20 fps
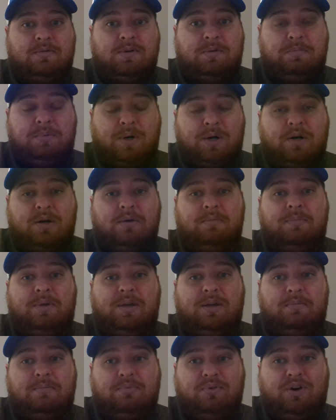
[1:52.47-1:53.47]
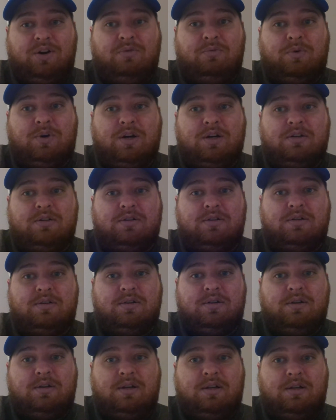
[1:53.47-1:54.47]
Burden being brainwashed
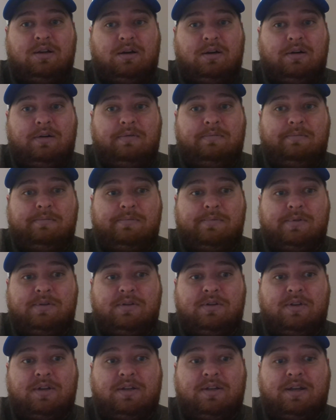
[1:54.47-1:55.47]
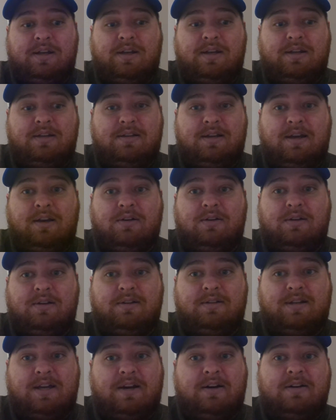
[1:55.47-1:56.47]
so that they can take all
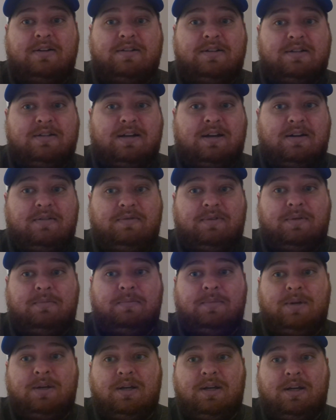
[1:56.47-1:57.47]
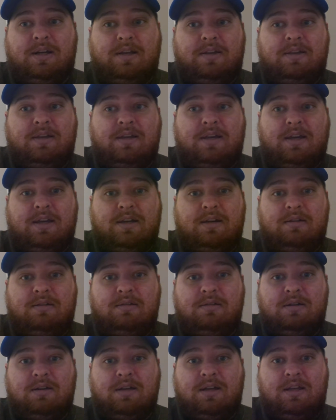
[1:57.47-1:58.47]
his heresies out of him. In the end,
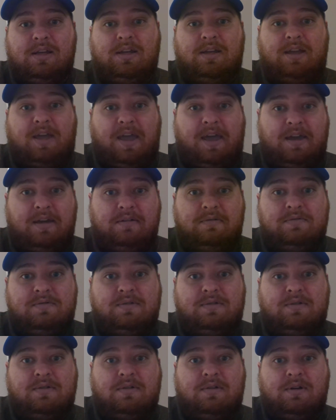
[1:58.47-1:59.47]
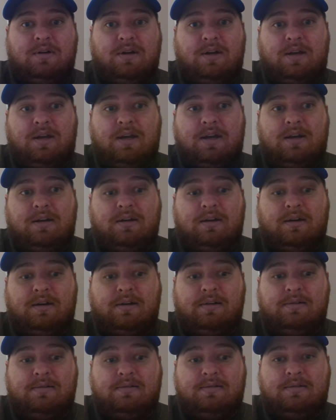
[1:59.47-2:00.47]
he caves and
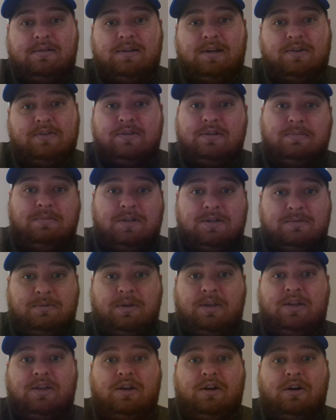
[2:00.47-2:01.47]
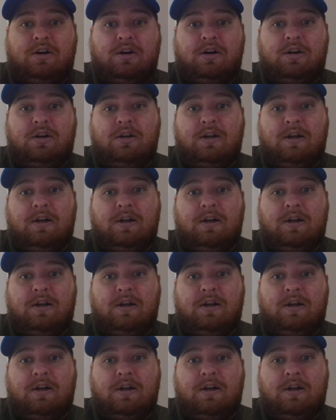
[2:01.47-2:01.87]
tells them he's been cured,